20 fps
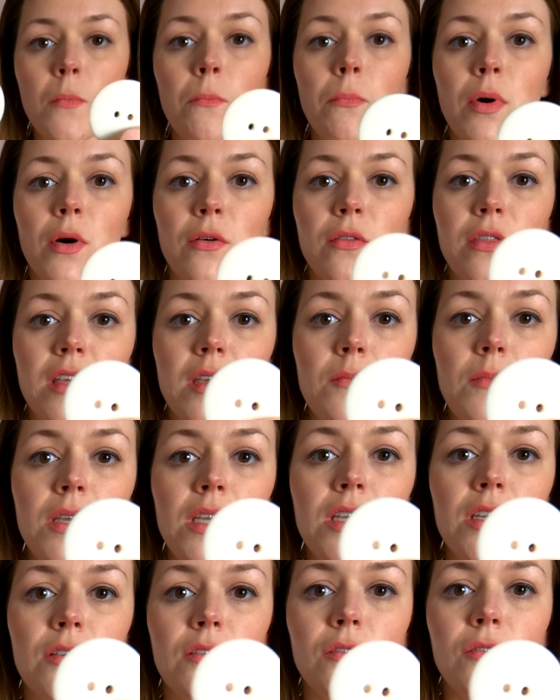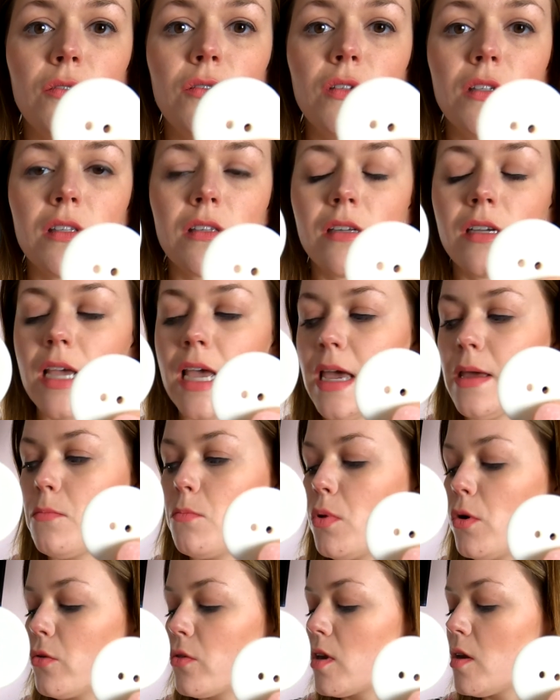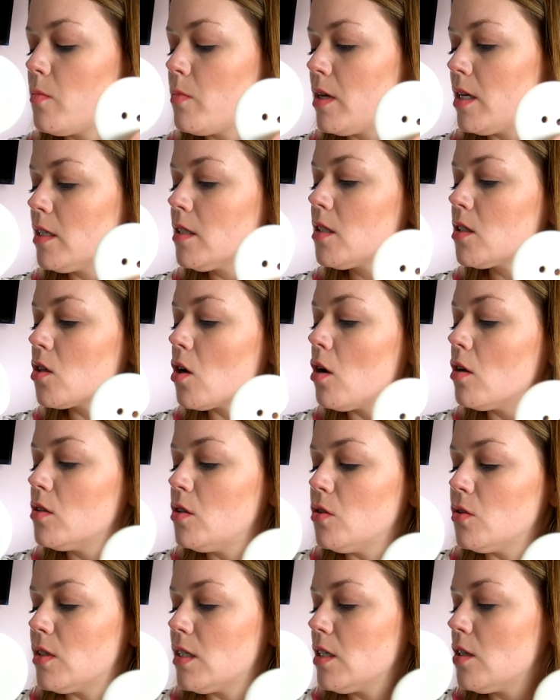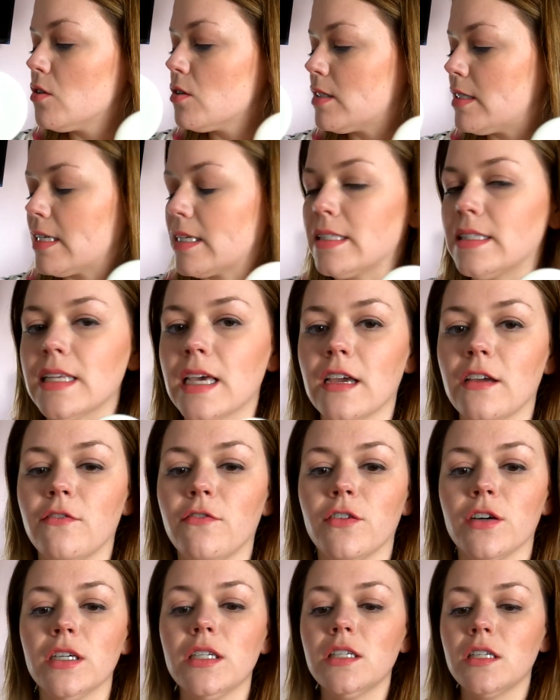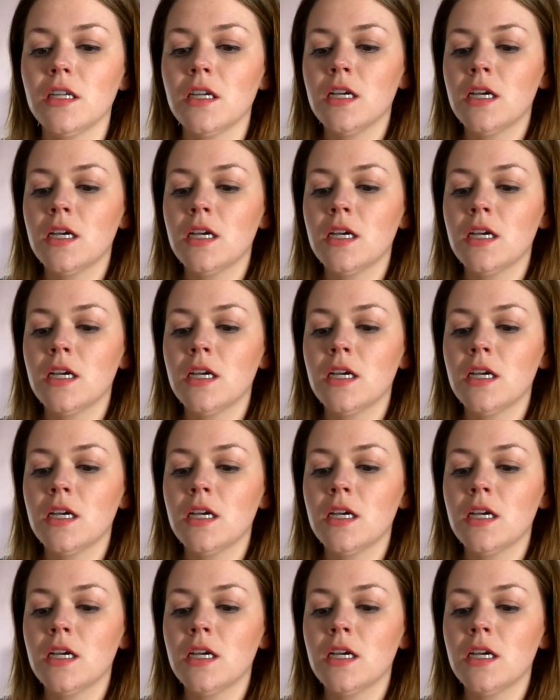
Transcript: Both can be used and both can be installed using your zigzag foot.